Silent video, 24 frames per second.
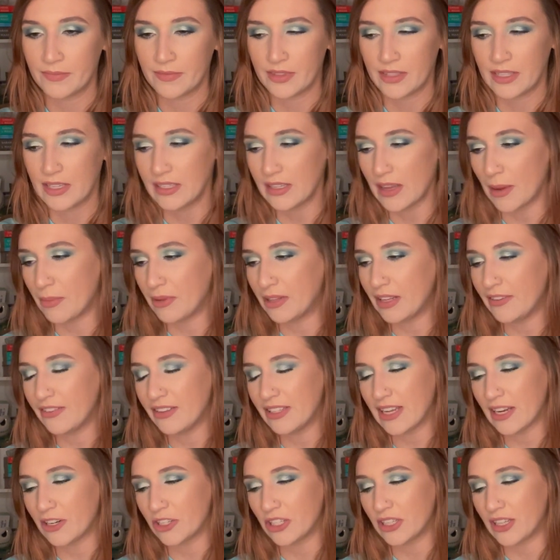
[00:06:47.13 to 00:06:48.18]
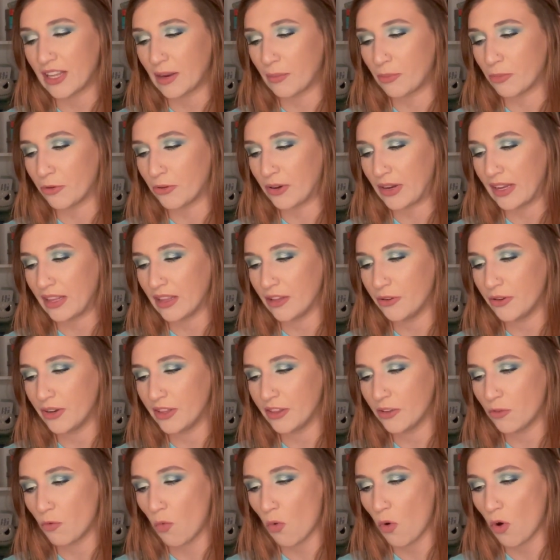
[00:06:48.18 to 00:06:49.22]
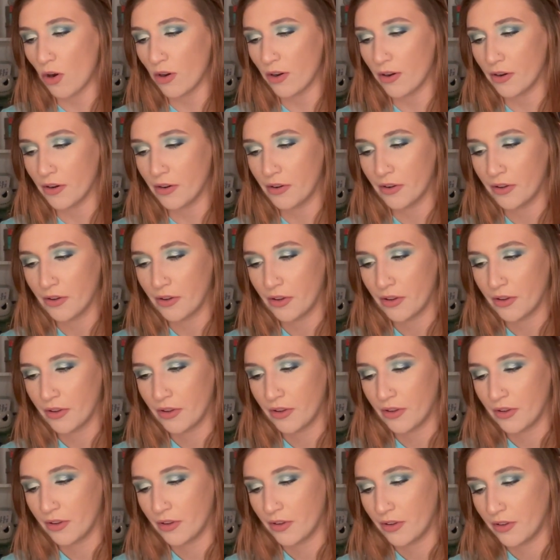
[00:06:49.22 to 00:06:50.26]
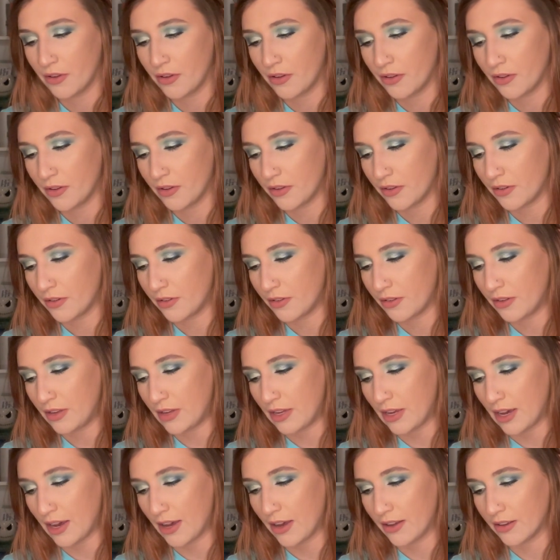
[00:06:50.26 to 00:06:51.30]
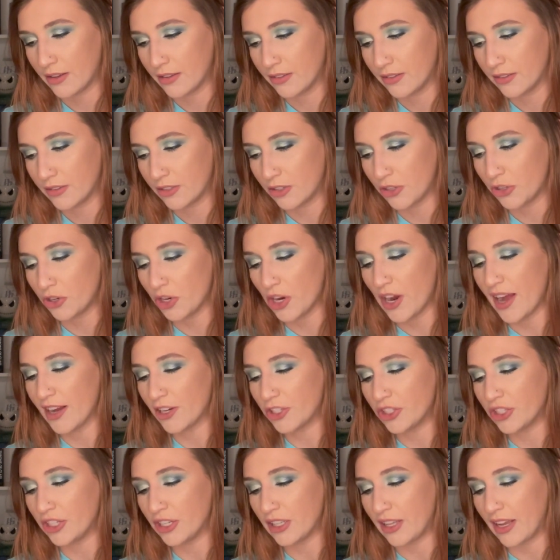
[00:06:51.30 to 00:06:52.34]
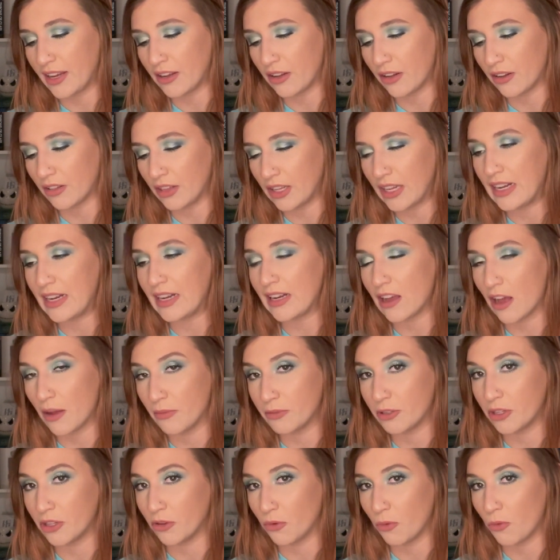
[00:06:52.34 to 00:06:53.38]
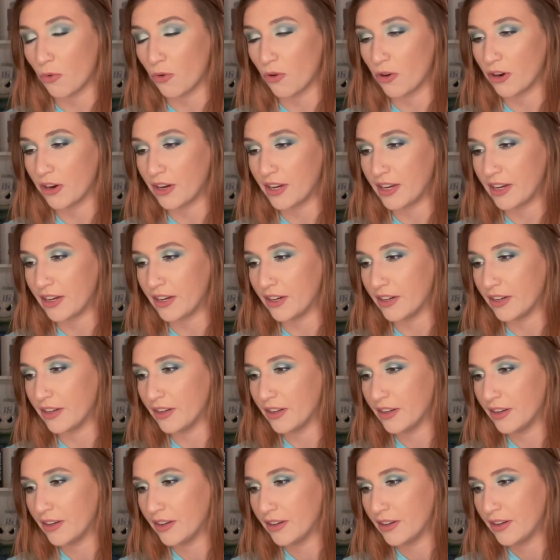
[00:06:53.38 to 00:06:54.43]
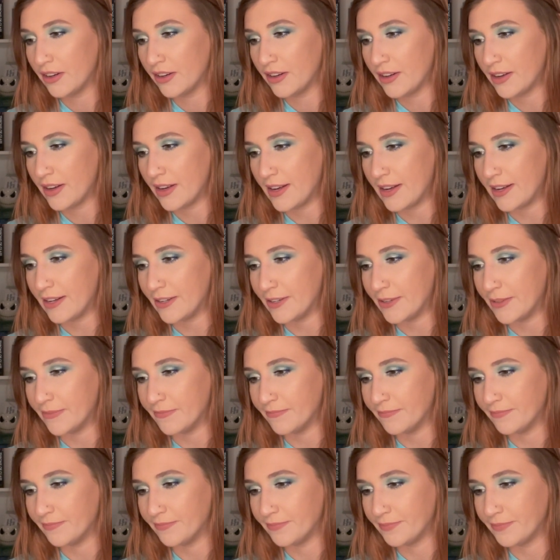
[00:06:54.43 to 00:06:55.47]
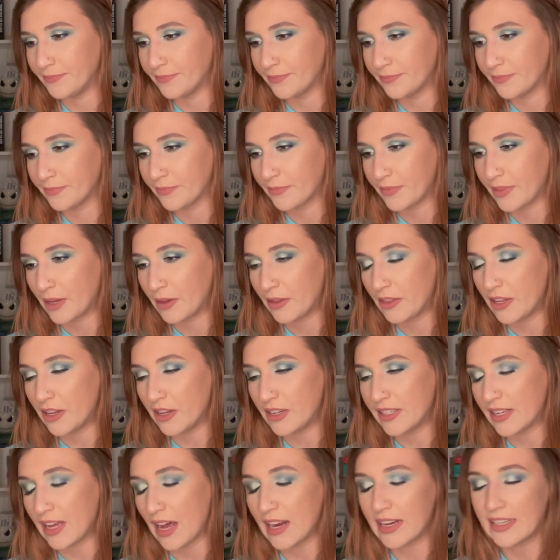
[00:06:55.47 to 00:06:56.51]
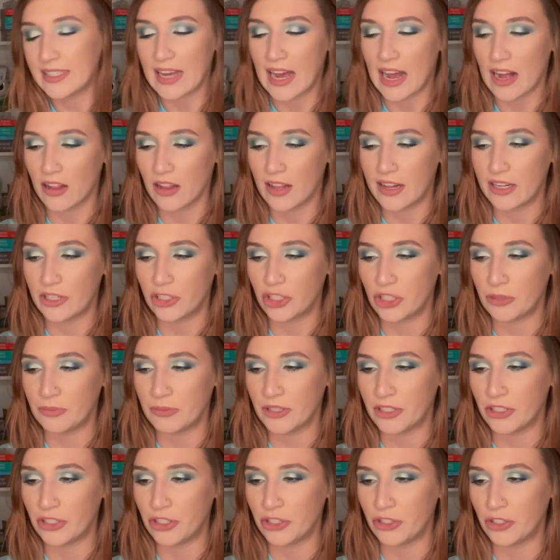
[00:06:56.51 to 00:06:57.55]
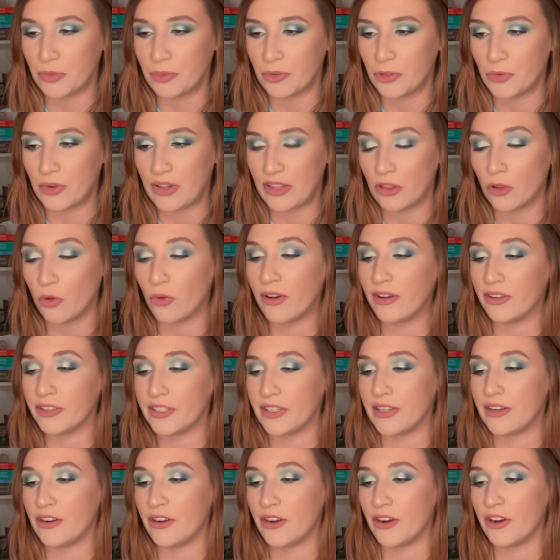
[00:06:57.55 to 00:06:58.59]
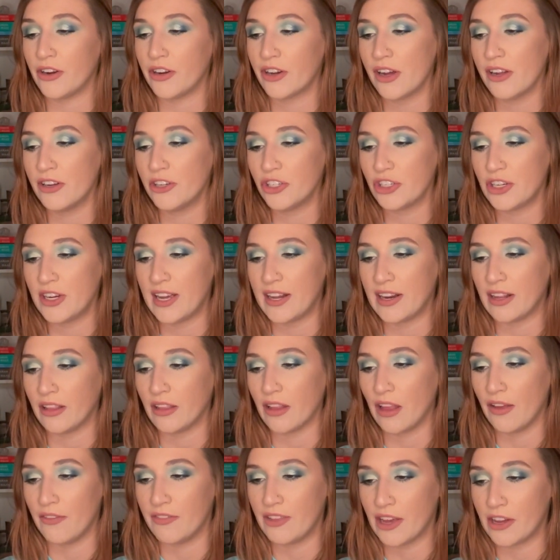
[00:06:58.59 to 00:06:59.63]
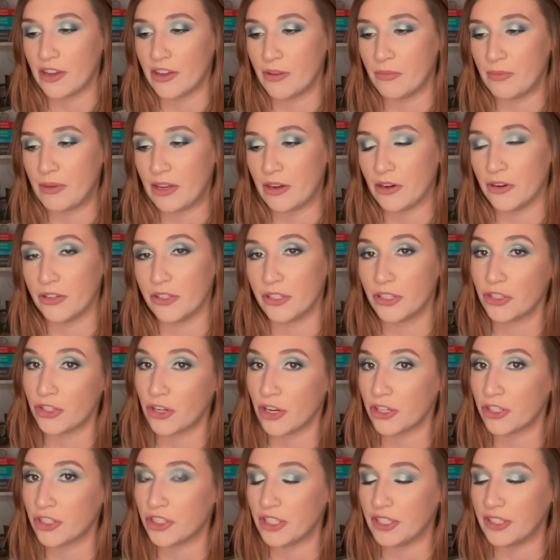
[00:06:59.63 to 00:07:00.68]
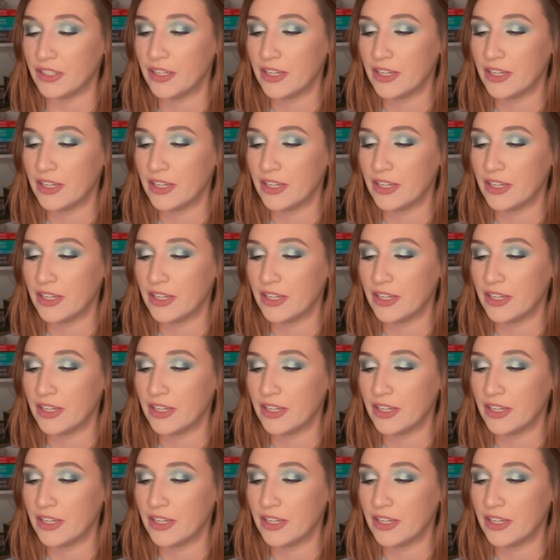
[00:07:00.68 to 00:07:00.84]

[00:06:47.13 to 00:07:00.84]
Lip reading: This, I believe it's actually, like, preluding the war. Yeah, so you're actually like leading up to the war here. The kind of tagline is, she must choose between loyalty to her country and a love that could be her destruction.